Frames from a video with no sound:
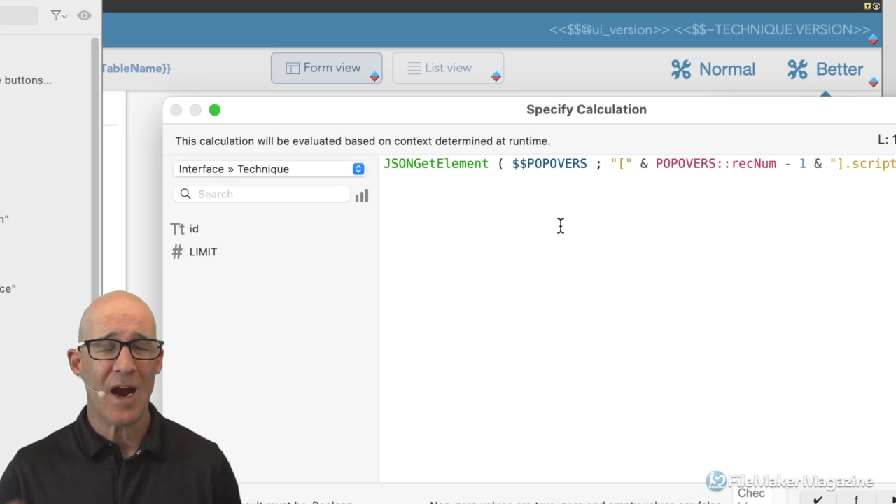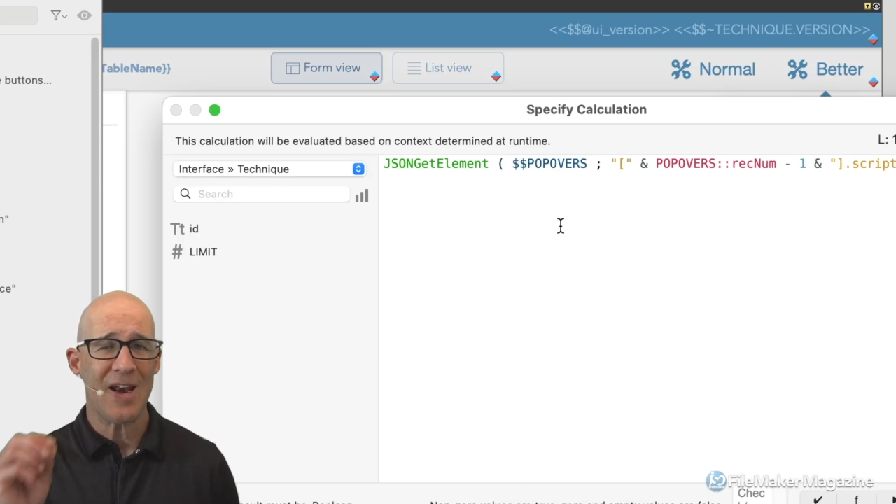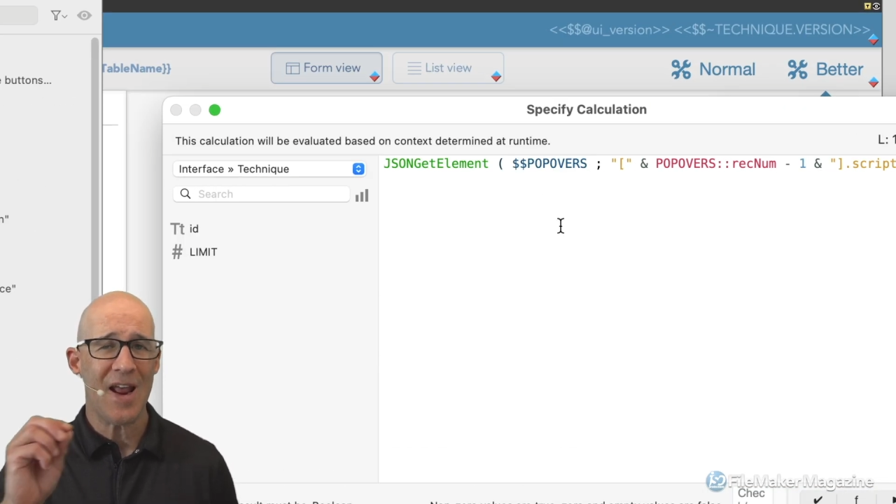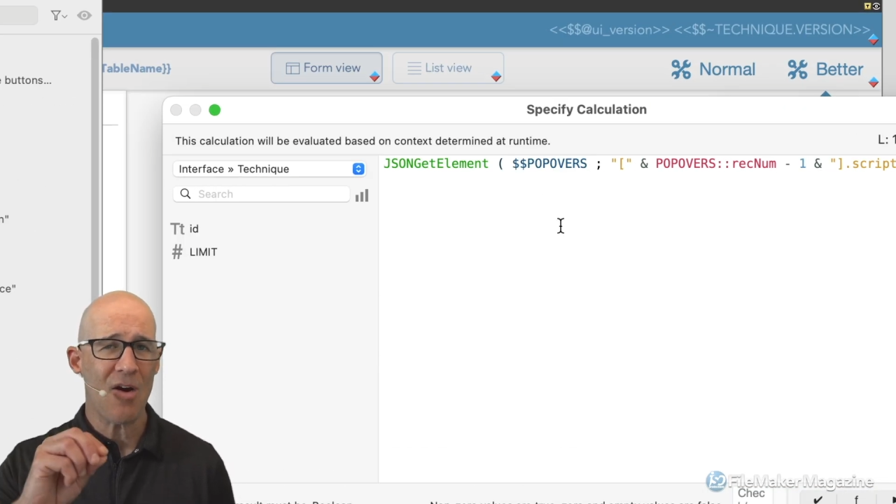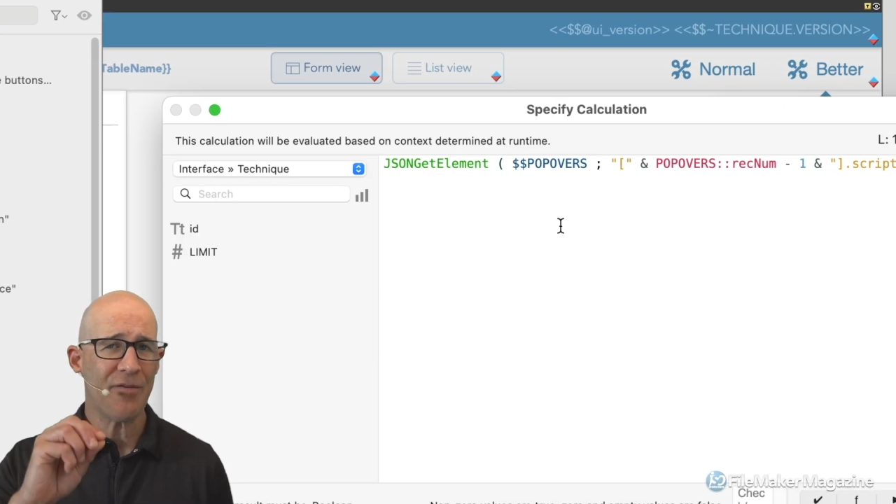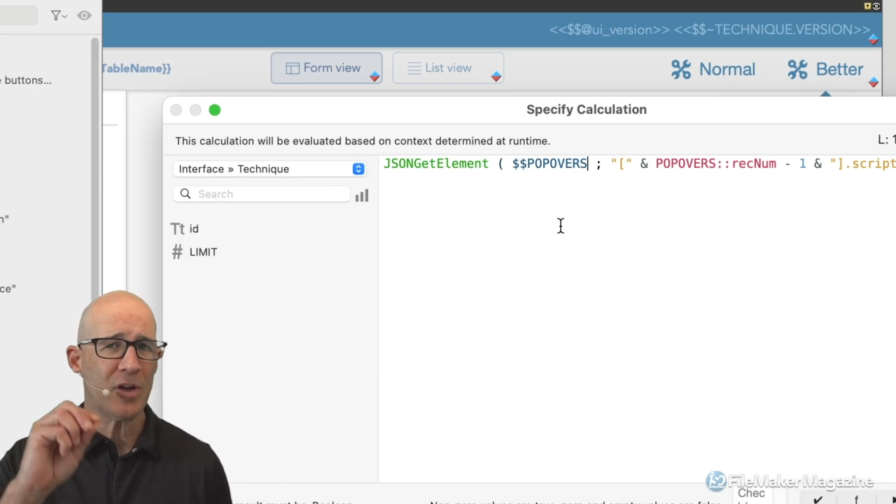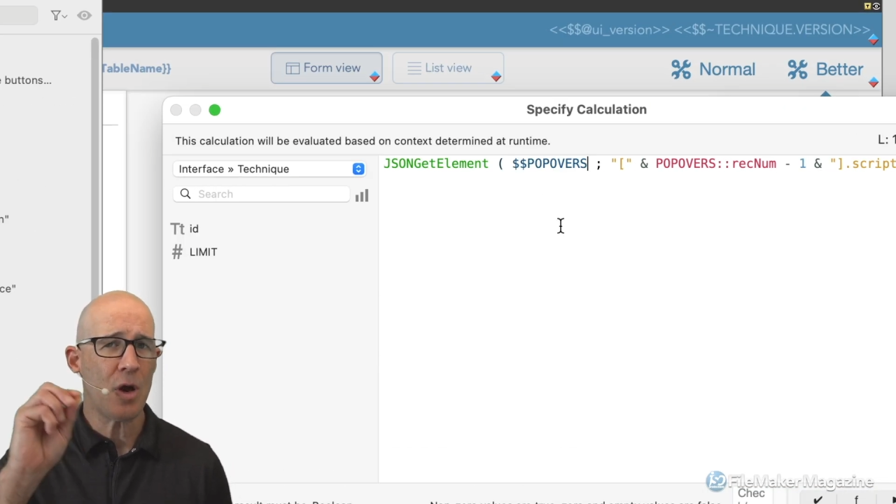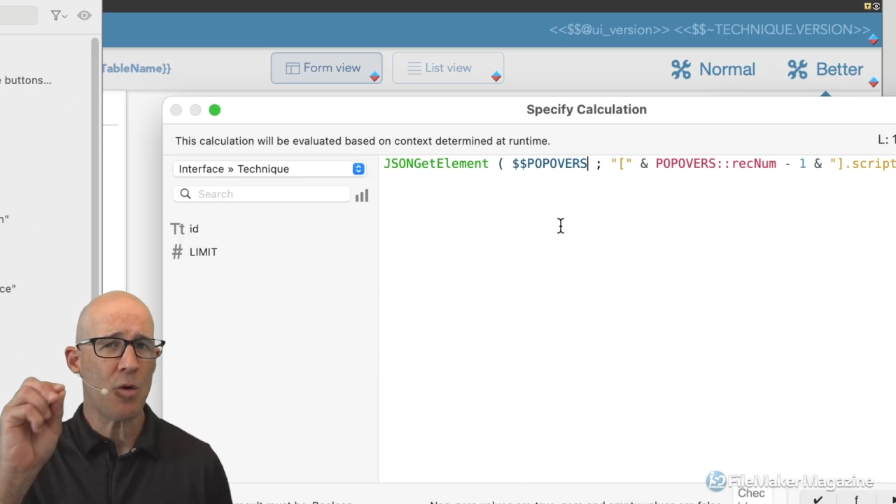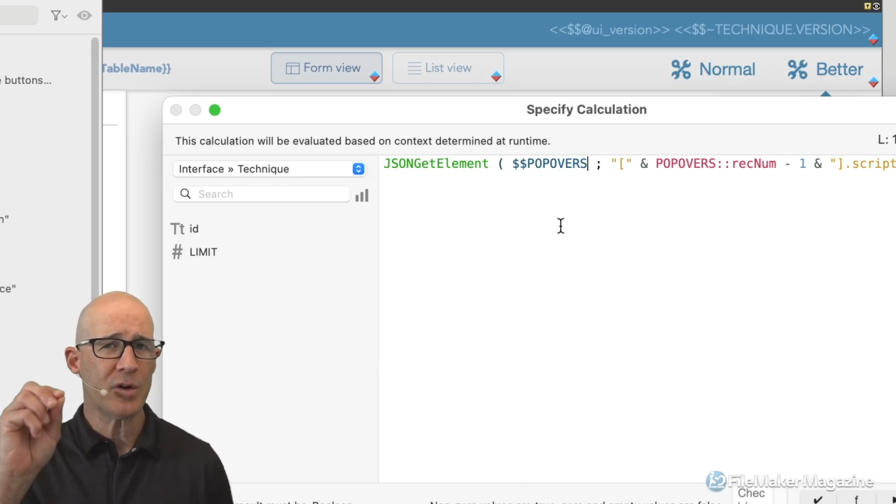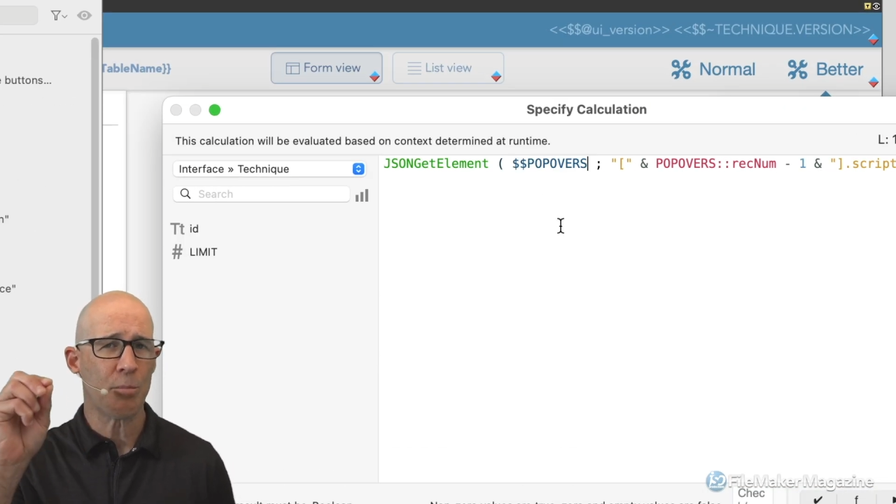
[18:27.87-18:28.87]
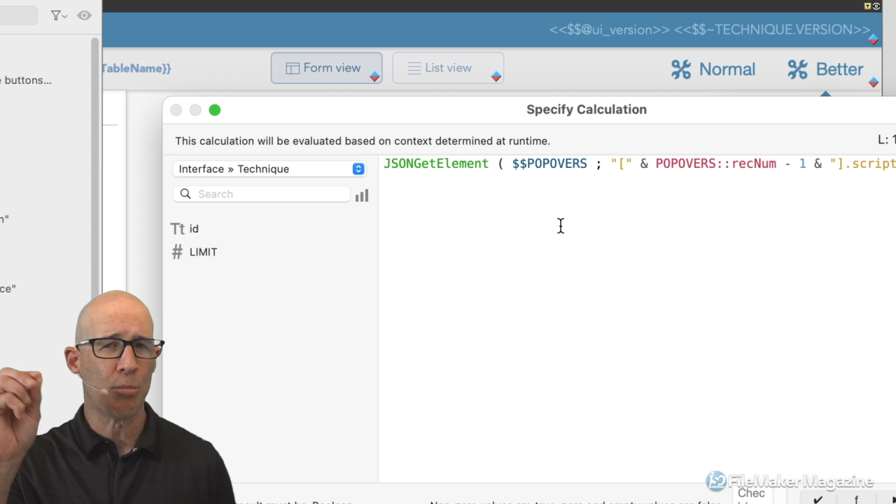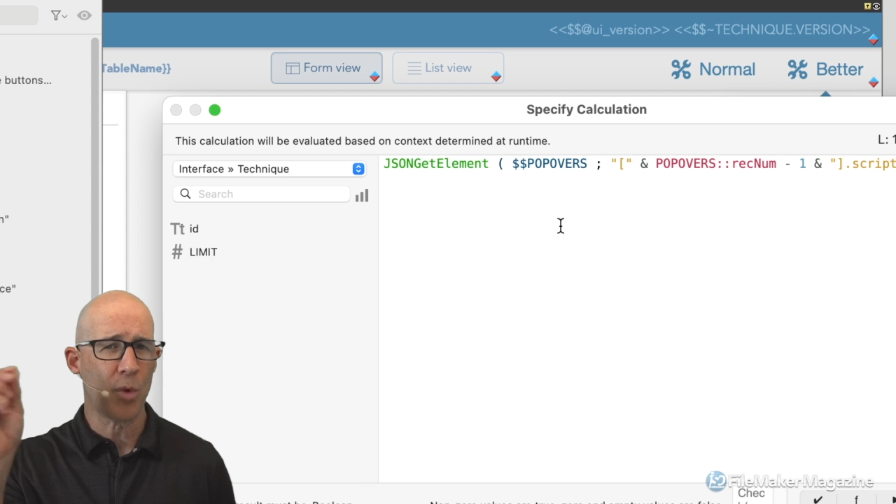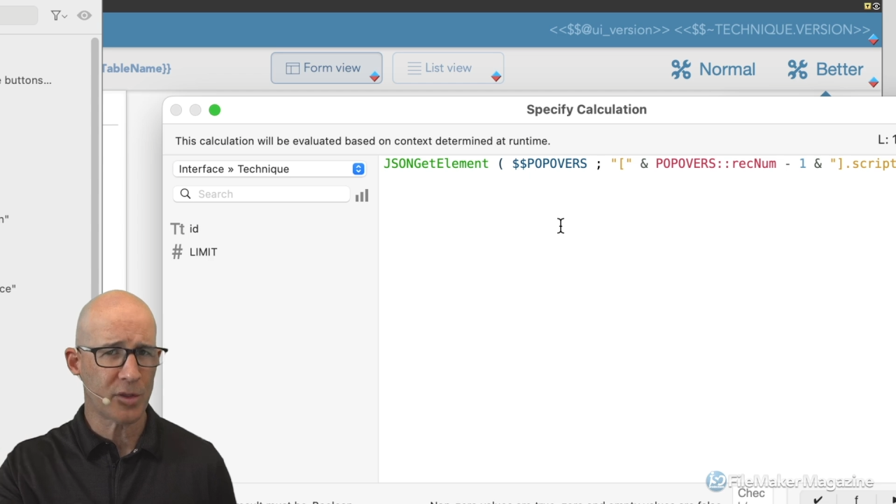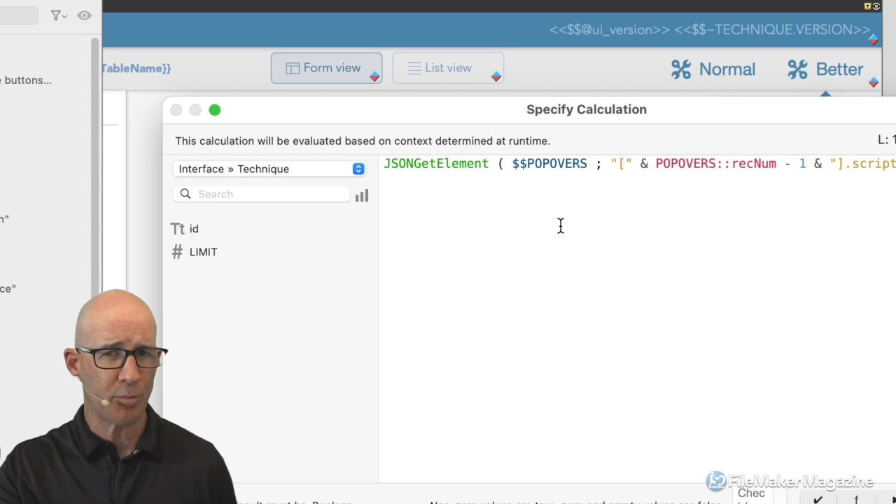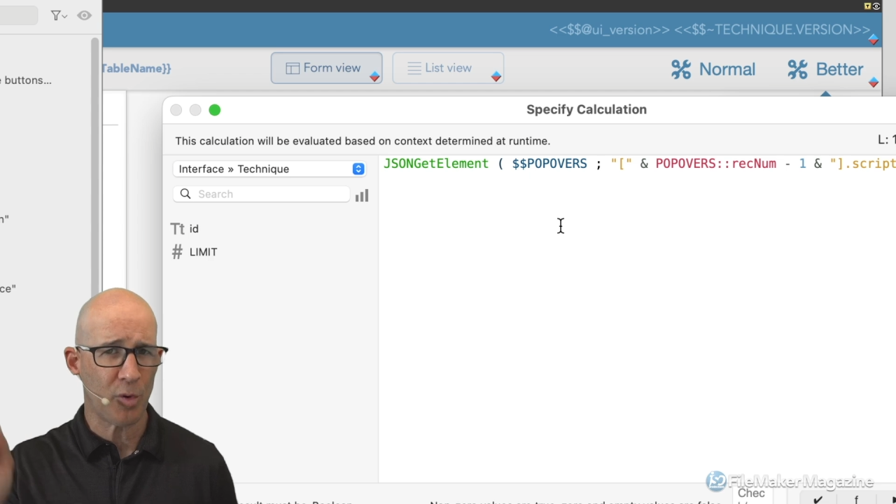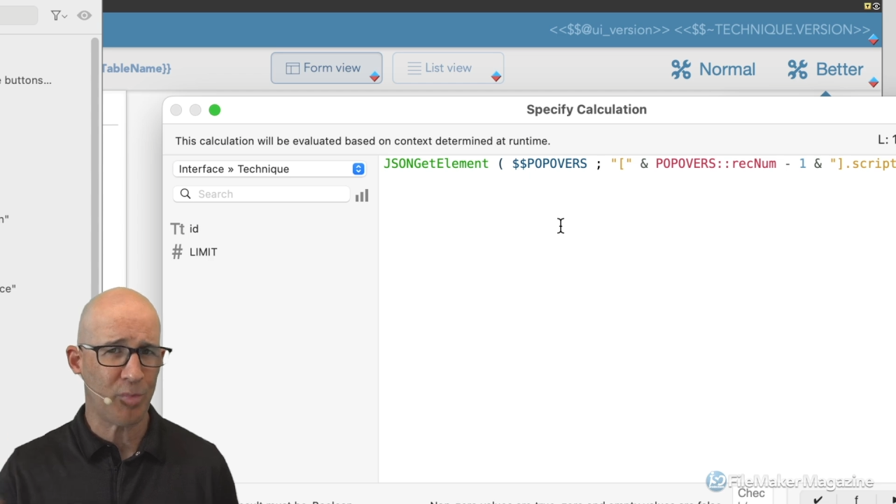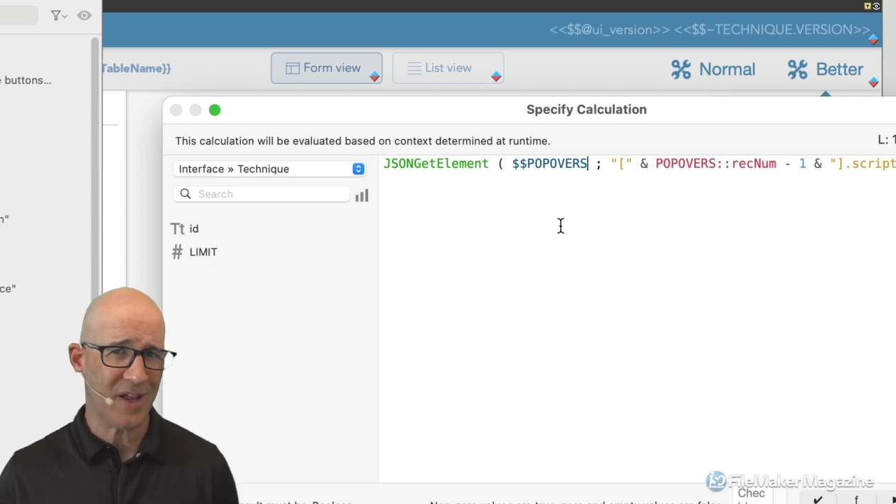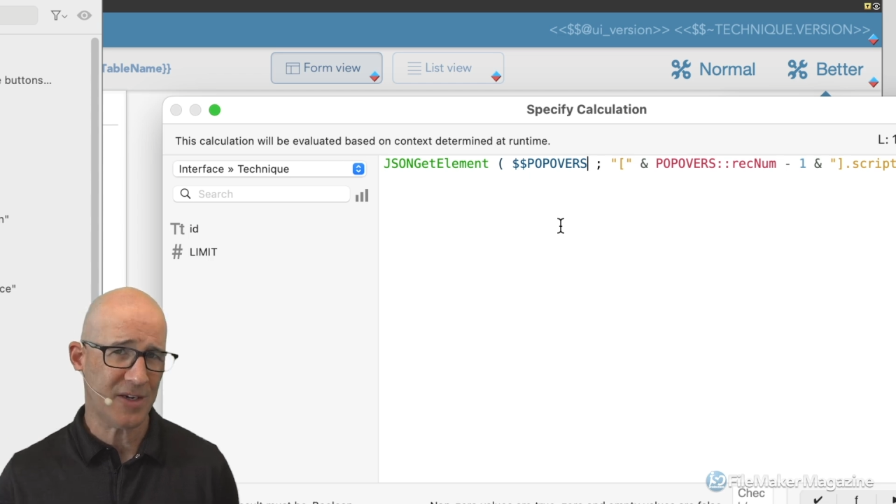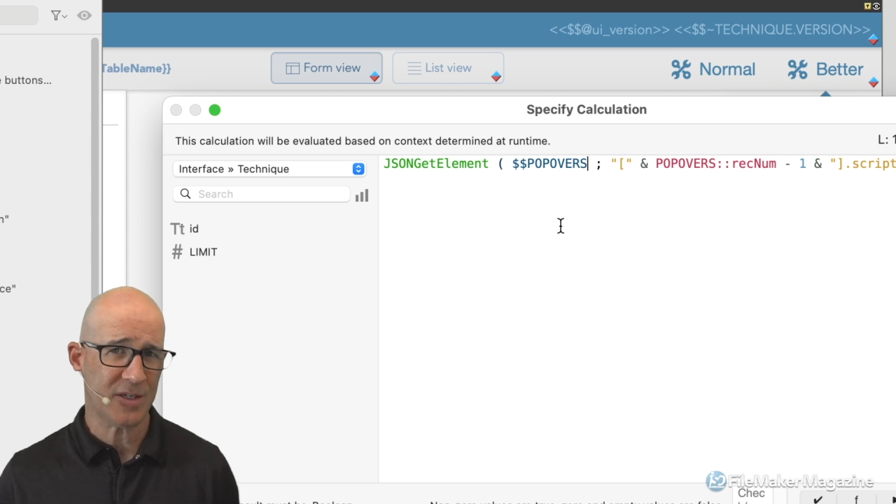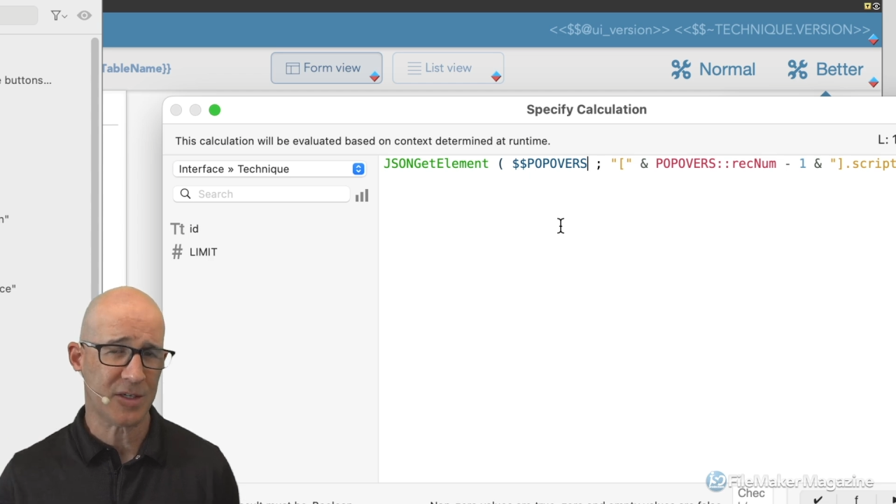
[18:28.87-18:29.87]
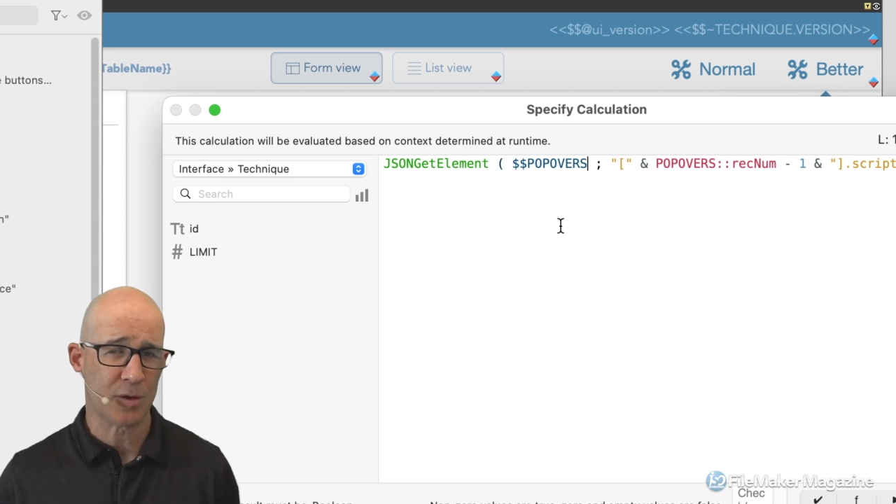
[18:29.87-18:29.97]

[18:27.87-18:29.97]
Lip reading: I now have to go into multiple places